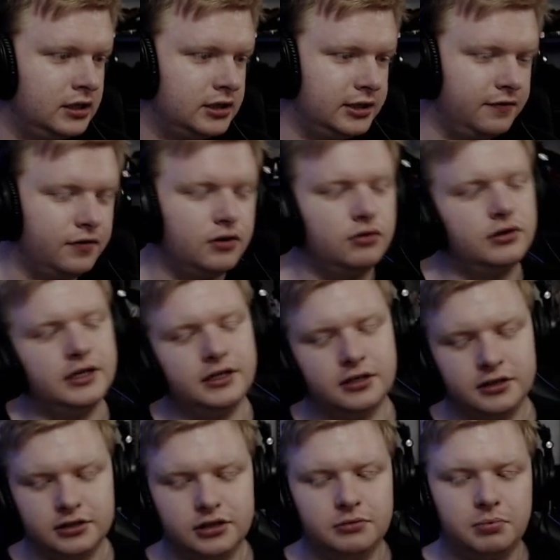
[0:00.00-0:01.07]
difficulty to
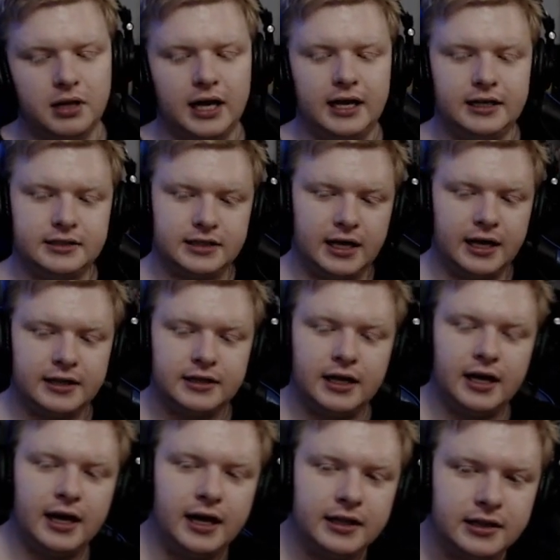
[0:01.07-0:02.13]
new players. And they
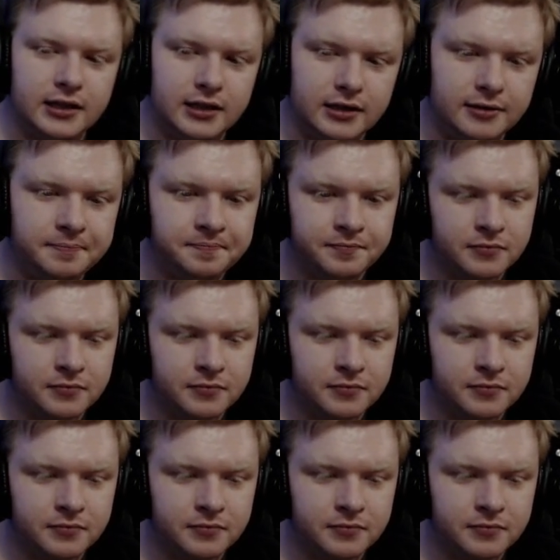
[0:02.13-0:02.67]
had the